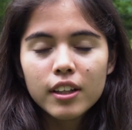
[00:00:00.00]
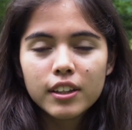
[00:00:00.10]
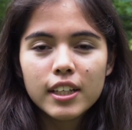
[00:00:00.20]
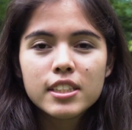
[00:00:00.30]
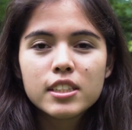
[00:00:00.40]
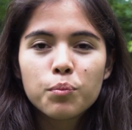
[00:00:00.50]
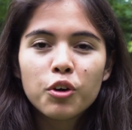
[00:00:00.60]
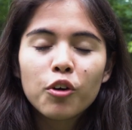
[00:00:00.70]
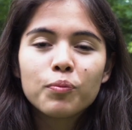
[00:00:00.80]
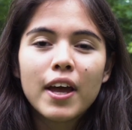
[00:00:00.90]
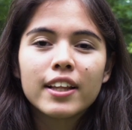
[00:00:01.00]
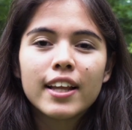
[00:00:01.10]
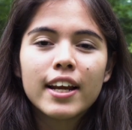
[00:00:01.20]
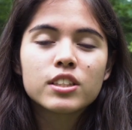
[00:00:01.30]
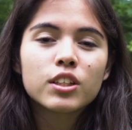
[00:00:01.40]
This is a movement
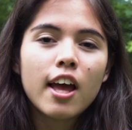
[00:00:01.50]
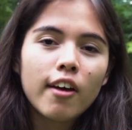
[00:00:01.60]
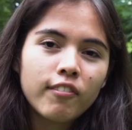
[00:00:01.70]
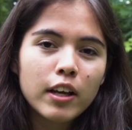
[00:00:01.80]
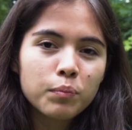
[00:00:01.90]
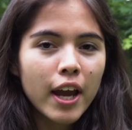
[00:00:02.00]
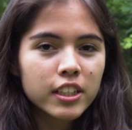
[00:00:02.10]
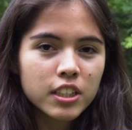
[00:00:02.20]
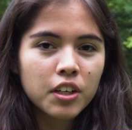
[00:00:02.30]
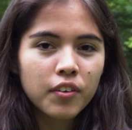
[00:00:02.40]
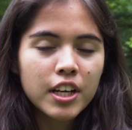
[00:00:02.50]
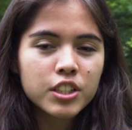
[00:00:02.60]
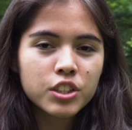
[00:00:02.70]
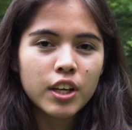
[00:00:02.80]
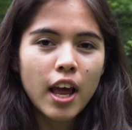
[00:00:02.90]
that is going to affect my
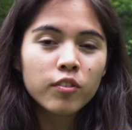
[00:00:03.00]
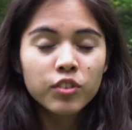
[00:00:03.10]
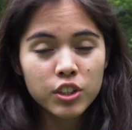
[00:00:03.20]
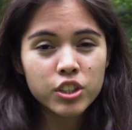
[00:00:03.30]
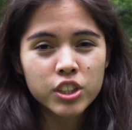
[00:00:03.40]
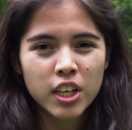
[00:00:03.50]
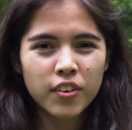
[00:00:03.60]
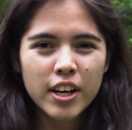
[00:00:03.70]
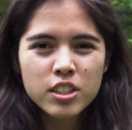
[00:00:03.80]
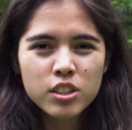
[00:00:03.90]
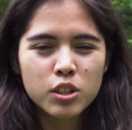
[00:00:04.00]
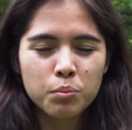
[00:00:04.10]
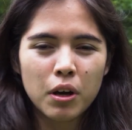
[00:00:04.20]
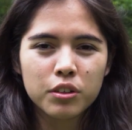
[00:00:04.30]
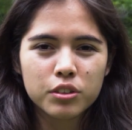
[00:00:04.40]
generation and future generations the
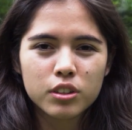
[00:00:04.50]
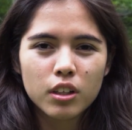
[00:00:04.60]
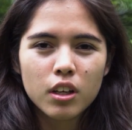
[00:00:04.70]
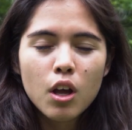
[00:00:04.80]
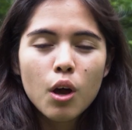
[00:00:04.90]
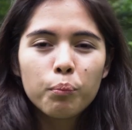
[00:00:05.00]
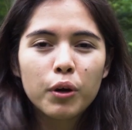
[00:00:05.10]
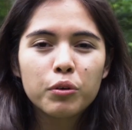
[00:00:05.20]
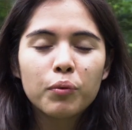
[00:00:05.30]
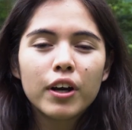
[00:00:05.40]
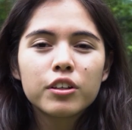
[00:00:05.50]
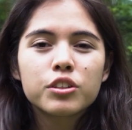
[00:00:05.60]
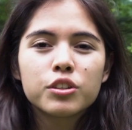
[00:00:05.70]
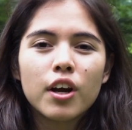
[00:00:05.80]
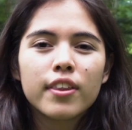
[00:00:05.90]
most. But we want you
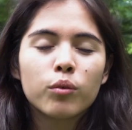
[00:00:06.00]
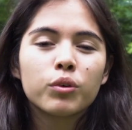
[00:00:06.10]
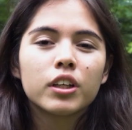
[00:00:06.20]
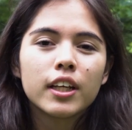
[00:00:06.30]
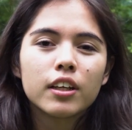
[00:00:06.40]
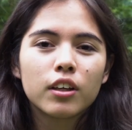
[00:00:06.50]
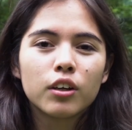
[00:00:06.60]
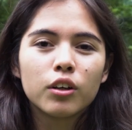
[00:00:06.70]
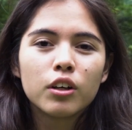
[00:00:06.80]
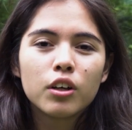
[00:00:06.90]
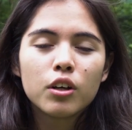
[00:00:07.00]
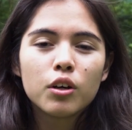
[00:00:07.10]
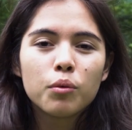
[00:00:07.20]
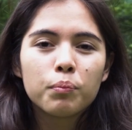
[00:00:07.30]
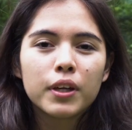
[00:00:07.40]
to know that we need you,
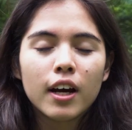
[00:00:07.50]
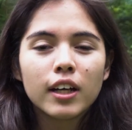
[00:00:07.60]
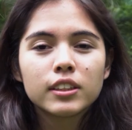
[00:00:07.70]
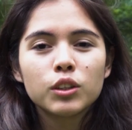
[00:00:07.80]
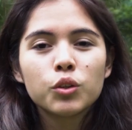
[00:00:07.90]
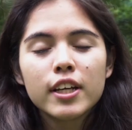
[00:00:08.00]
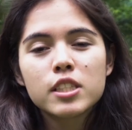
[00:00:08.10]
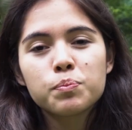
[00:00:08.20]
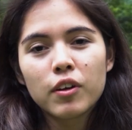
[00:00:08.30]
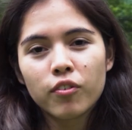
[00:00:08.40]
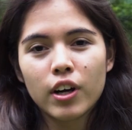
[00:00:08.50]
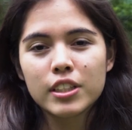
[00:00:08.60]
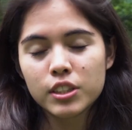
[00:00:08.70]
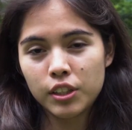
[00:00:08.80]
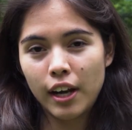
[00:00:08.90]
because you can speak for
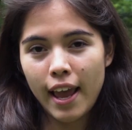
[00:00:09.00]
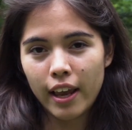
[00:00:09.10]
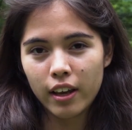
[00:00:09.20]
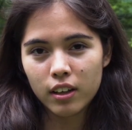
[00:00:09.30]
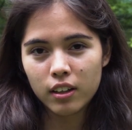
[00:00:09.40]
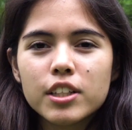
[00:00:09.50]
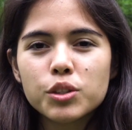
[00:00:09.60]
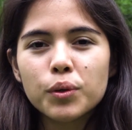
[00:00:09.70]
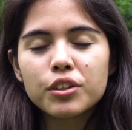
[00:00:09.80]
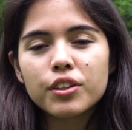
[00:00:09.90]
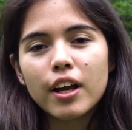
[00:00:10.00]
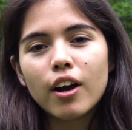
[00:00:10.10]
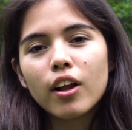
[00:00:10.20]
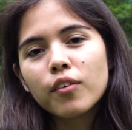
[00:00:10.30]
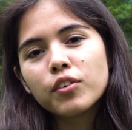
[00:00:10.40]
us today. I just want to
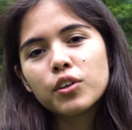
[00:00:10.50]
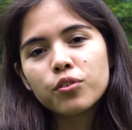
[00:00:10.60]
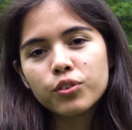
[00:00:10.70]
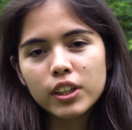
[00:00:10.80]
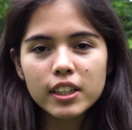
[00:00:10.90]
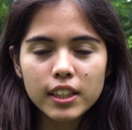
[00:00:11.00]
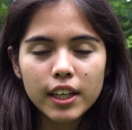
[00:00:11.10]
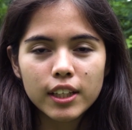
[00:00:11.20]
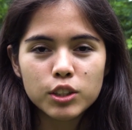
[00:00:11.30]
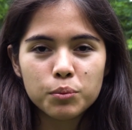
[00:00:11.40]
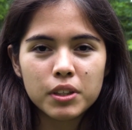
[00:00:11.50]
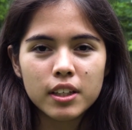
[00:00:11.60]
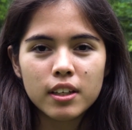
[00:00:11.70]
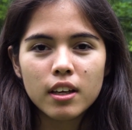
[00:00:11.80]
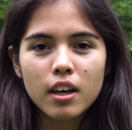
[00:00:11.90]
thank all of you for listening to
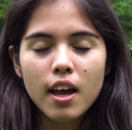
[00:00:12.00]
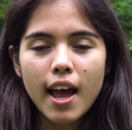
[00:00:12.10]
me